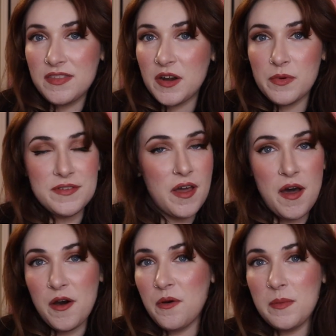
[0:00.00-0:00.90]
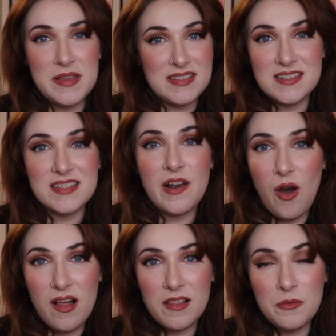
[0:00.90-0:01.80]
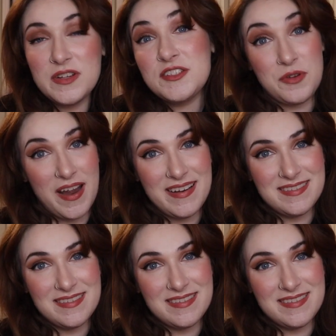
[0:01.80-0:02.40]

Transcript: There were no misses at all, which is great.